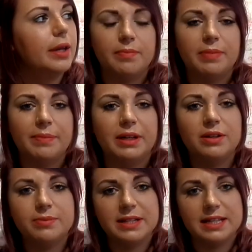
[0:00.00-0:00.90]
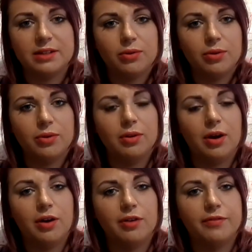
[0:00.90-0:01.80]
But because we did all
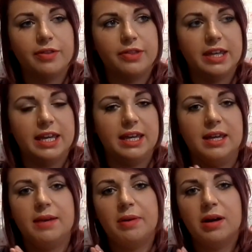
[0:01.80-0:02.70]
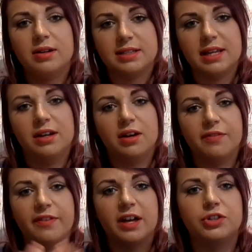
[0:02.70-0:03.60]
of the parks in our
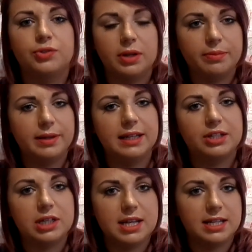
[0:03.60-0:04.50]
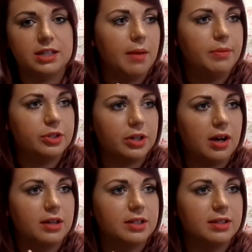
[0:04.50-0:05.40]
first trip, we literally did Busch
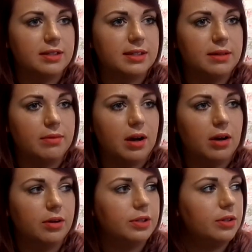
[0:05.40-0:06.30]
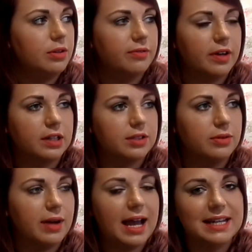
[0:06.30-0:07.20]
Gardens, SeaWorld,
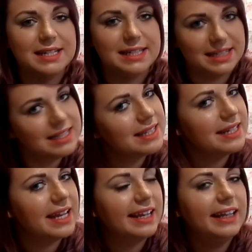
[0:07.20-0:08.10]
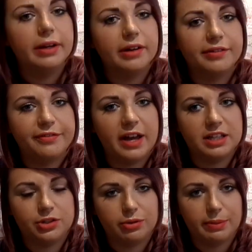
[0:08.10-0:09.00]
Universal and Disney in our
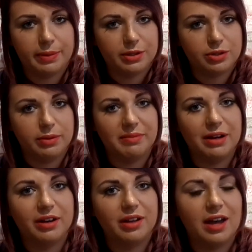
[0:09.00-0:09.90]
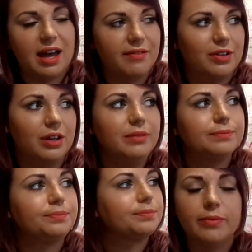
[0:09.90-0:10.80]
first trip to America ever,
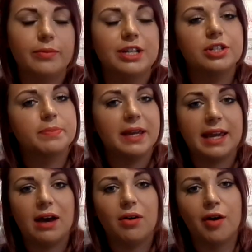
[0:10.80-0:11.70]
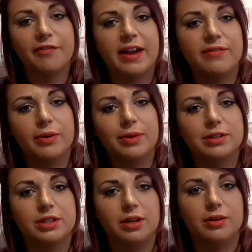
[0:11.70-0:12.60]
we just pick out our favourite ones
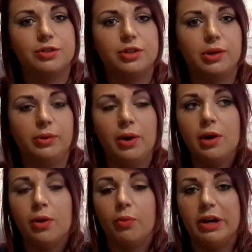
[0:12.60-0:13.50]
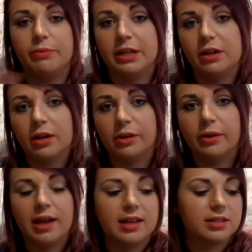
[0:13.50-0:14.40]
to go to when we go.
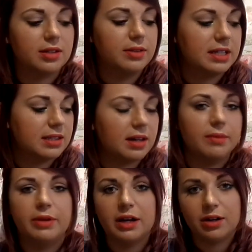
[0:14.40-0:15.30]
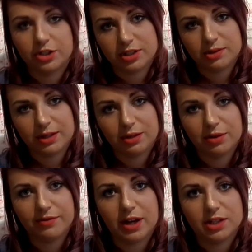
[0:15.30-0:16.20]
So this time we are just doing
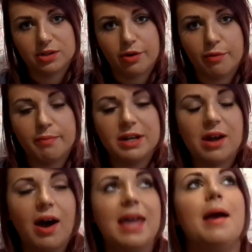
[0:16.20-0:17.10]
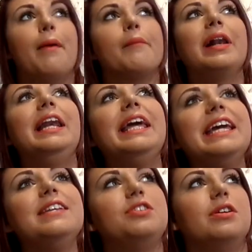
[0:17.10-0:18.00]
Universal, but I
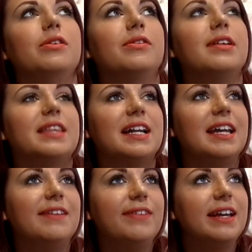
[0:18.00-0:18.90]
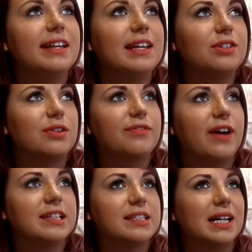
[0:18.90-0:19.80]
plead you that if it is your
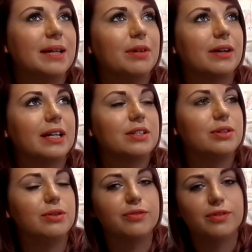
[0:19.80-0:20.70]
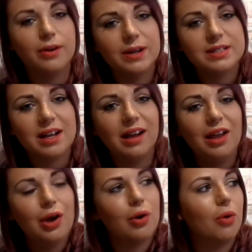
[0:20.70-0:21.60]
first time going to Florida
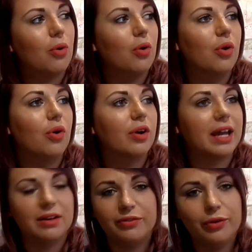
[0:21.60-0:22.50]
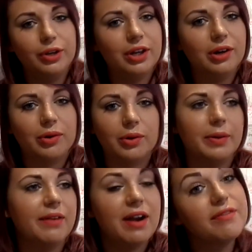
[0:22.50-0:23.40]
or California or
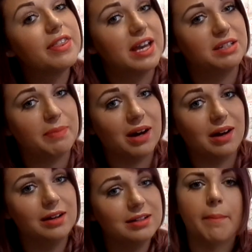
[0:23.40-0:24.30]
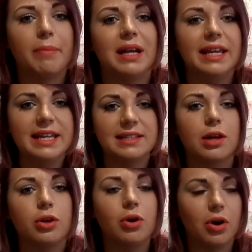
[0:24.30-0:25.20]
wherever there's parks, please
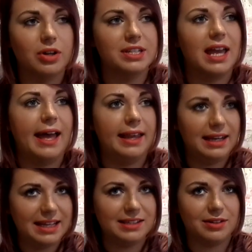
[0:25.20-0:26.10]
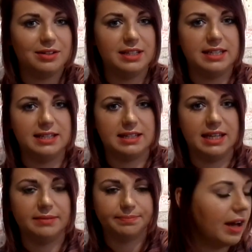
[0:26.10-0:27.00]
God, at least go to
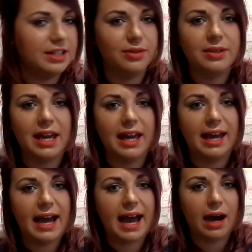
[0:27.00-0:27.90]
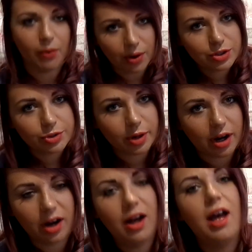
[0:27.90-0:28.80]
Disney. I don't care how old you
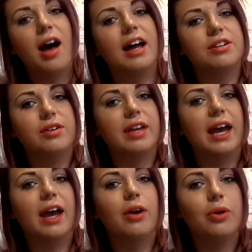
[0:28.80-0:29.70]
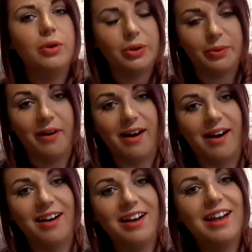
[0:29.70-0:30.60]
are, I don't care who you
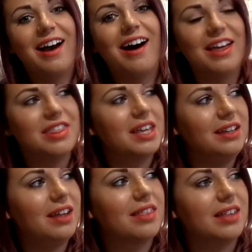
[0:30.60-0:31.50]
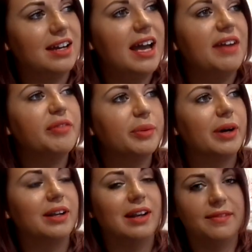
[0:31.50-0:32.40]
are, I think that
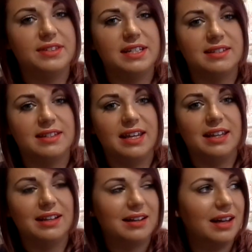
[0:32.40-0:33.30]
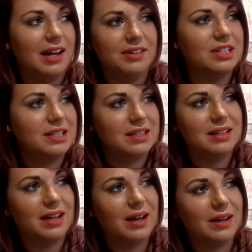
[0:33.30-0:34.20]
everyone loves Disney. I just
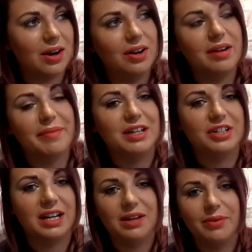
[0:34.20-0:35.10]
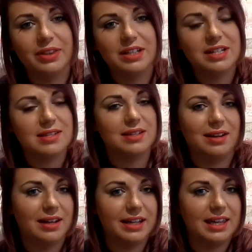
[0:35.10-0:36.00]
can't imagine anyone that doesn't
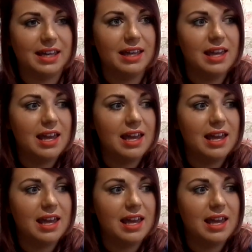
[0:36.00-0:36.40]
like it.